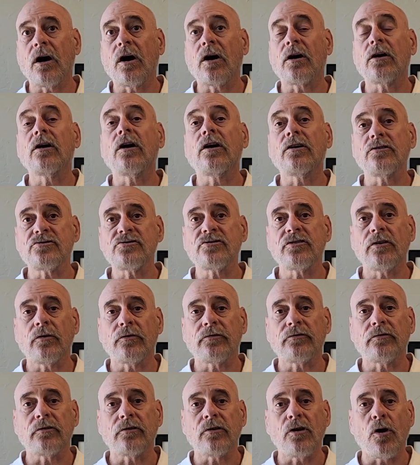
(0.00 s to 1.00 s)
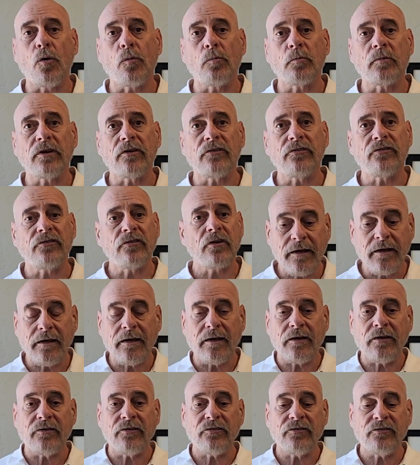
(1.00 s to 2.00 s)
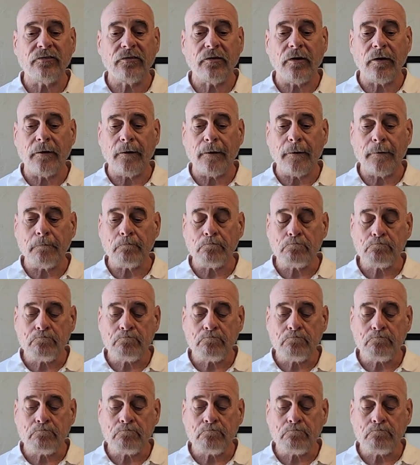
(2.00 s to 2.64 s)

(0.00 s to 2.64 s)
our unsheltered homeless. As um,